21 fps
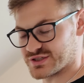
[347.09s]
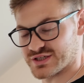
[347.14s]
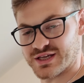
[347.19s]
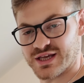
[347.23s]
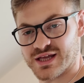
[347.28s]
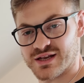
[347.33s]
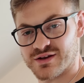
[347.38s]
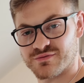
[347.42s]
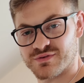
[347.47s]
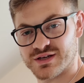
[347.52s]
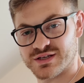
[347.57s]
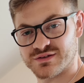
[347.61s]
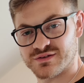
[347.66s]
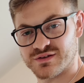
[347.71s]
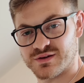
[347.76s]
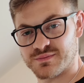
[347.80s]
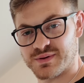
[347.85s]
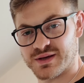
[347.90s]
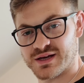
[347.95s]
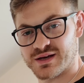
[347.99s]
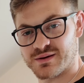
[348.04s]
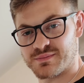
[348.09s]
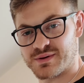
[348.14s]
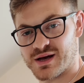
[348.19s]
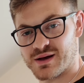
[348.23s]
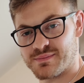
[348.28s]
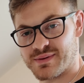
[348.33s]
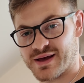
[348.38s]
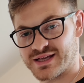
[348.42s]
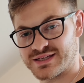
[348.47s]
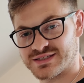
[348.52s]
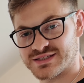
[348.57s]
to get the rest of the peanut
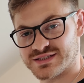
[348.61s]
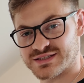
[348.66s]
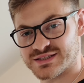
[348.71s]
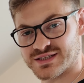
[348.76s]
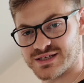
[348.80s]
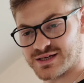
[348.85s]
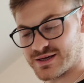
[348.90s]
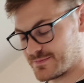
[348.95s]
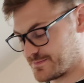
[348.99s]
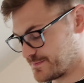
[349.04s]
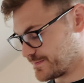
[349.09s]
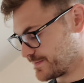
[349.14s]
butter paste that's there.